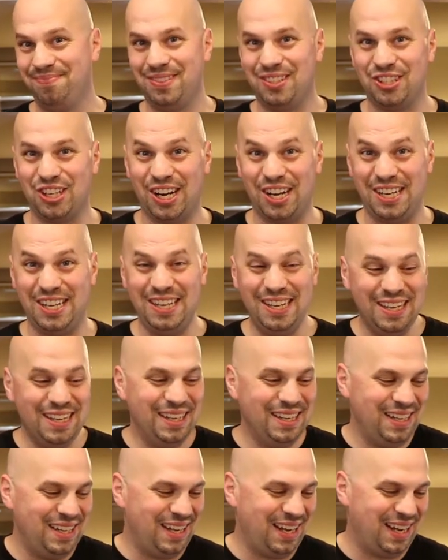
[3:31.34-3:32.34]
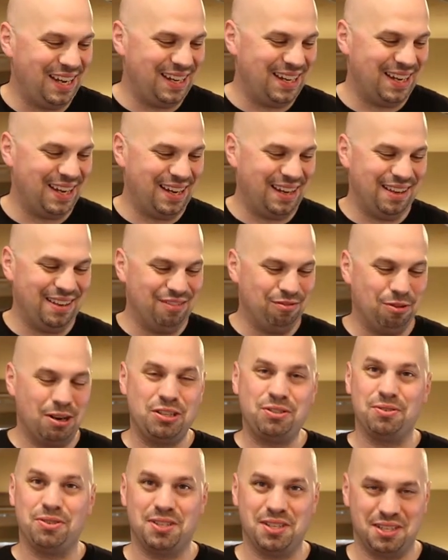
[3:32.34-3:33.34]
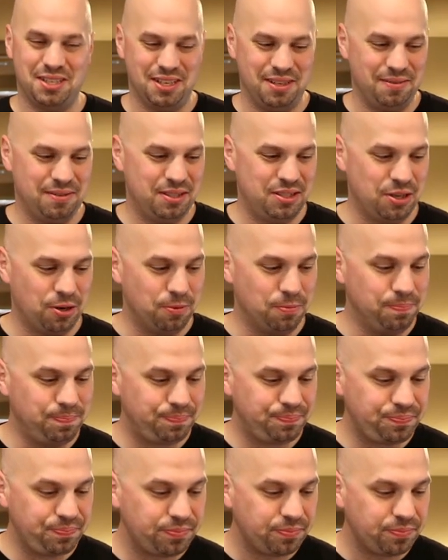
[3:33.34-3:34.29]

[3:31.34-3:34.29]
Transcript: shiny and uh, rust resistant. So